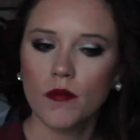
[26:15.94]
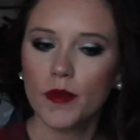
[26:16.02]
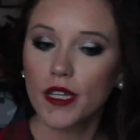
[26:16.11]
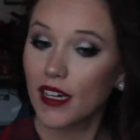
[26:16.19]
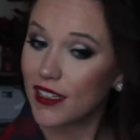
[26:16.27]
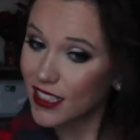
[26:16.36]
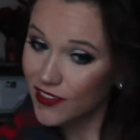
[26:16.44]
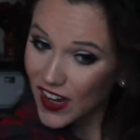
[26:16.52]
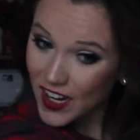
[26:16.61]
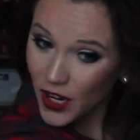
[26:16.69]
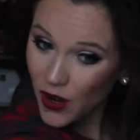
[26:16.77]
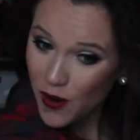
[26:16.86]
Because if
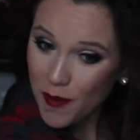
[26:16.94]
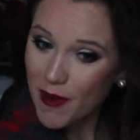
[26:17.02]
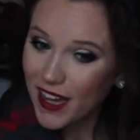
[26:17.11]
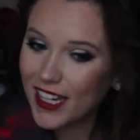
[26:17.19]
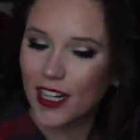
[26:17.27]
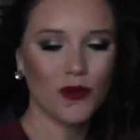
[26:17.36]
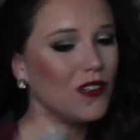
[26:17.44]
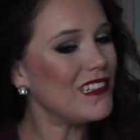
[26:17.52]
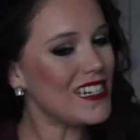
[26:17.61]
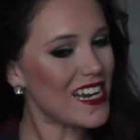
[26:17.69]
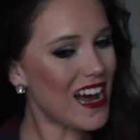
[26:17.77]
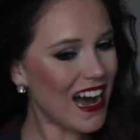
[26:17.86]
I don't, my hair will
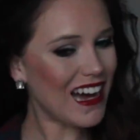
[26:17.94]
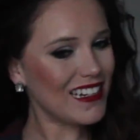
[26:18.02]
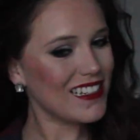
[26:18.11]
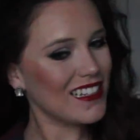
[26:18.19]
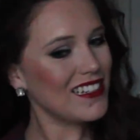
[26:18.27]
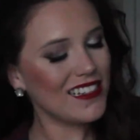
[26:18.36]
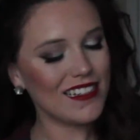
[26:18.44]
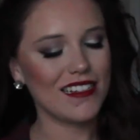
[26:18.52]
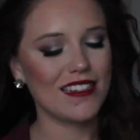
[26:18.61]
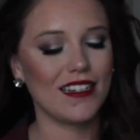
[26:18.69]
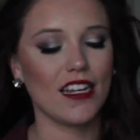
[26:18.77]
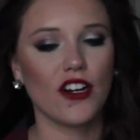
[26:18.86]
not
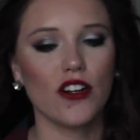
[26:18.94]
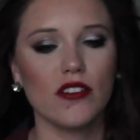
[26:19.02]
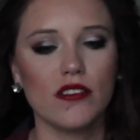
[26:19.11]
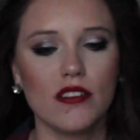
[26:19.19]
stay curled.